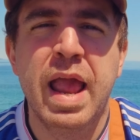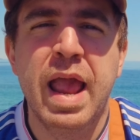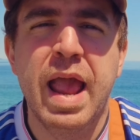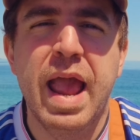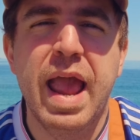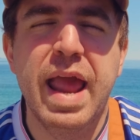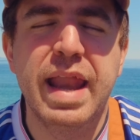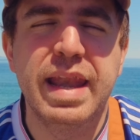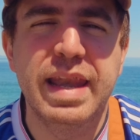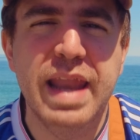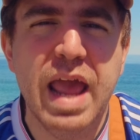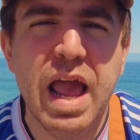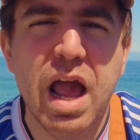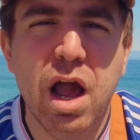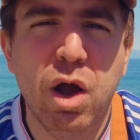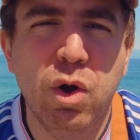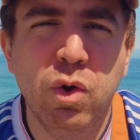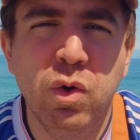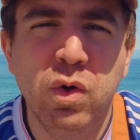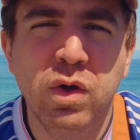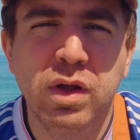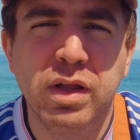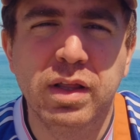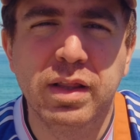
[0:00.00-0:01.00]
And
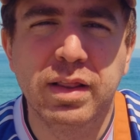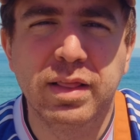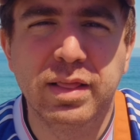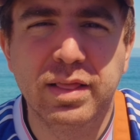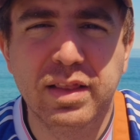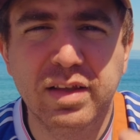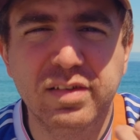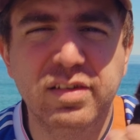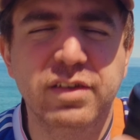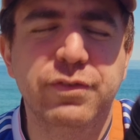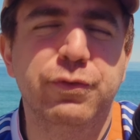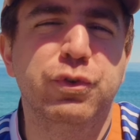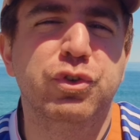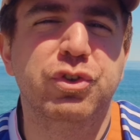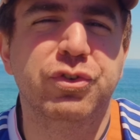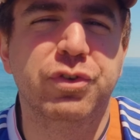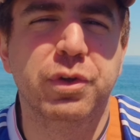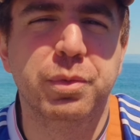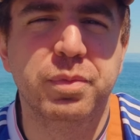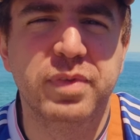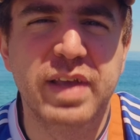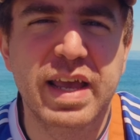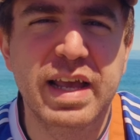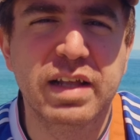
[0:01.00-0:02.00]
now, this is
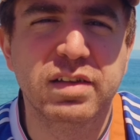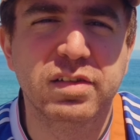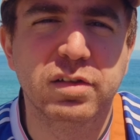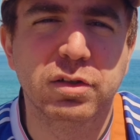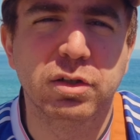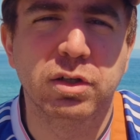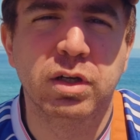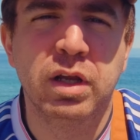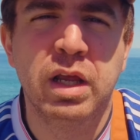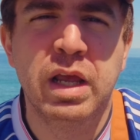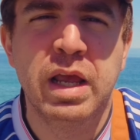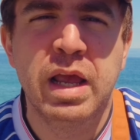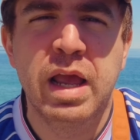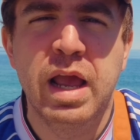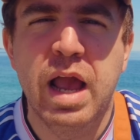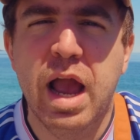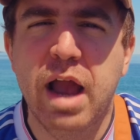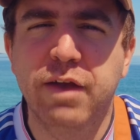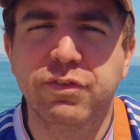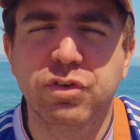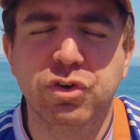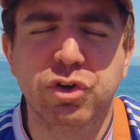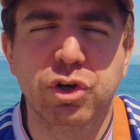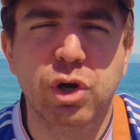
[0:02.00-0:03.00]
Fujifilm's answer.
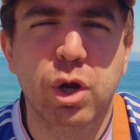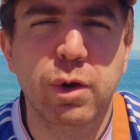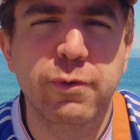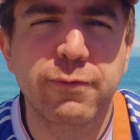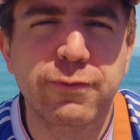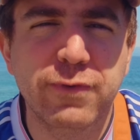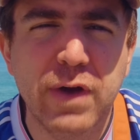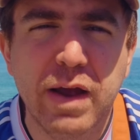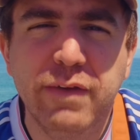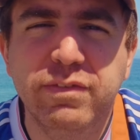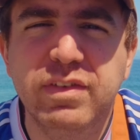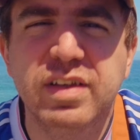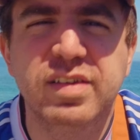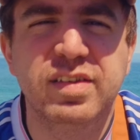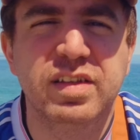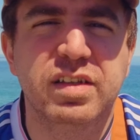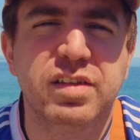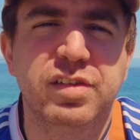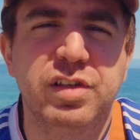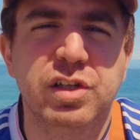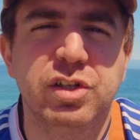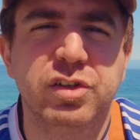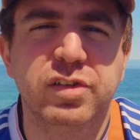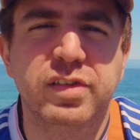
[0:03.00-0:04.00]
After around 5 to
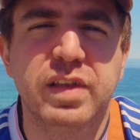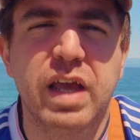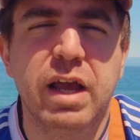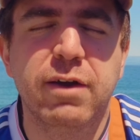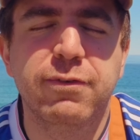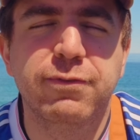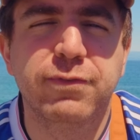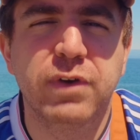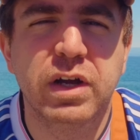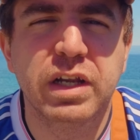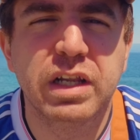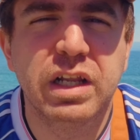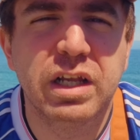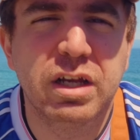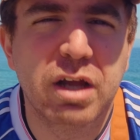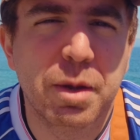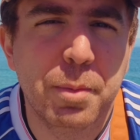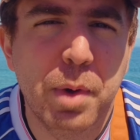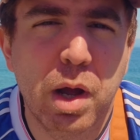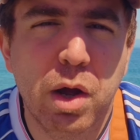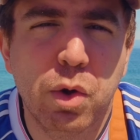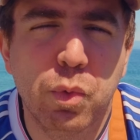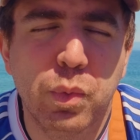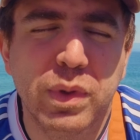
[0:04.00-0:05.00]
6 years, they have finally
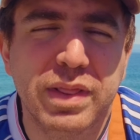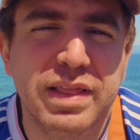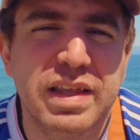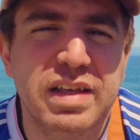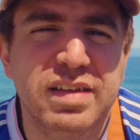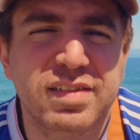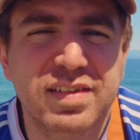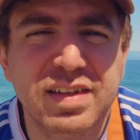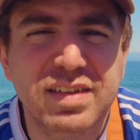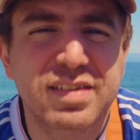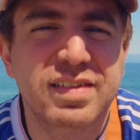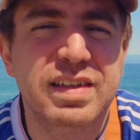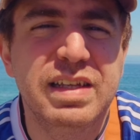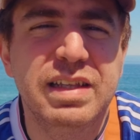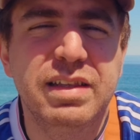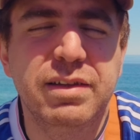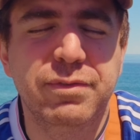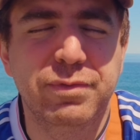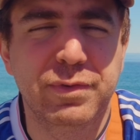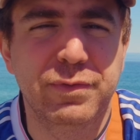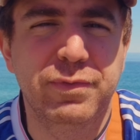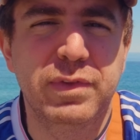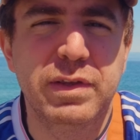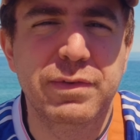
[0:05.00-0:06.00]
come out with the
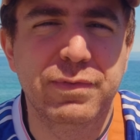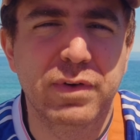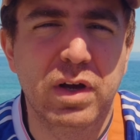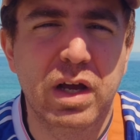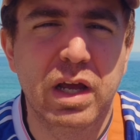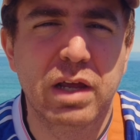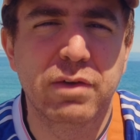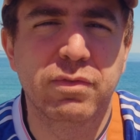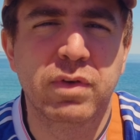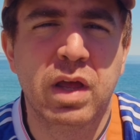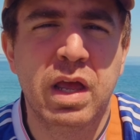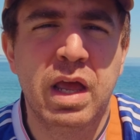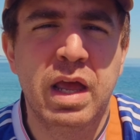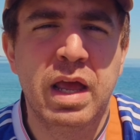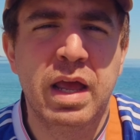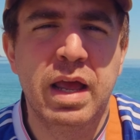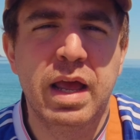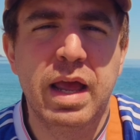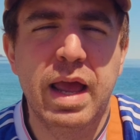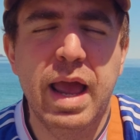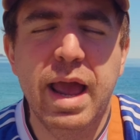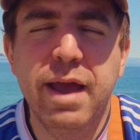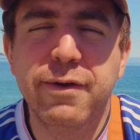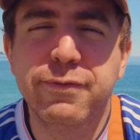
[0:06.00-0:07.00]
16-55
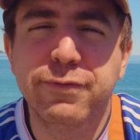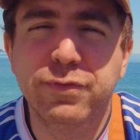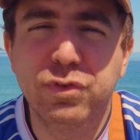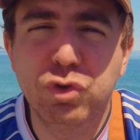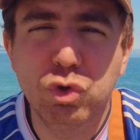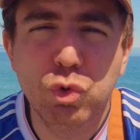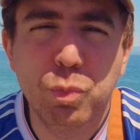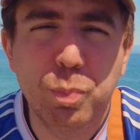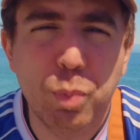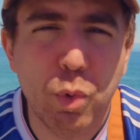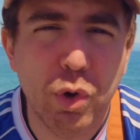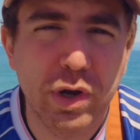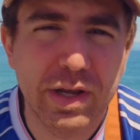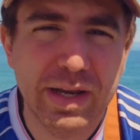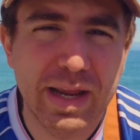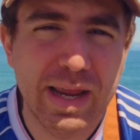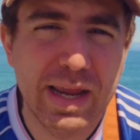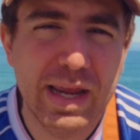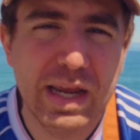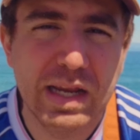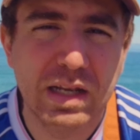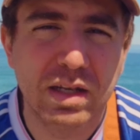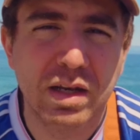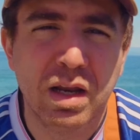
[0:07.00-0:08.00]

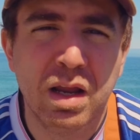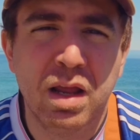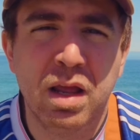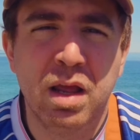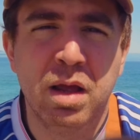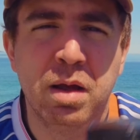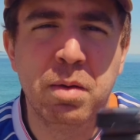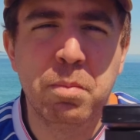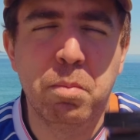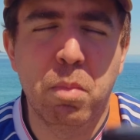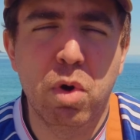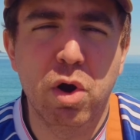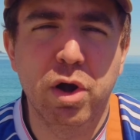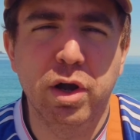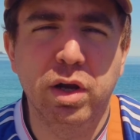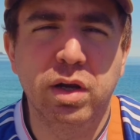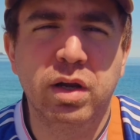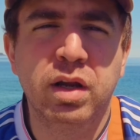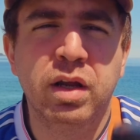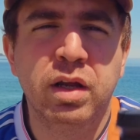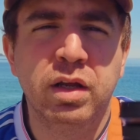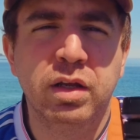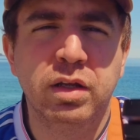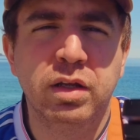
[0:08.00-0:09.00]
f2.8 Mark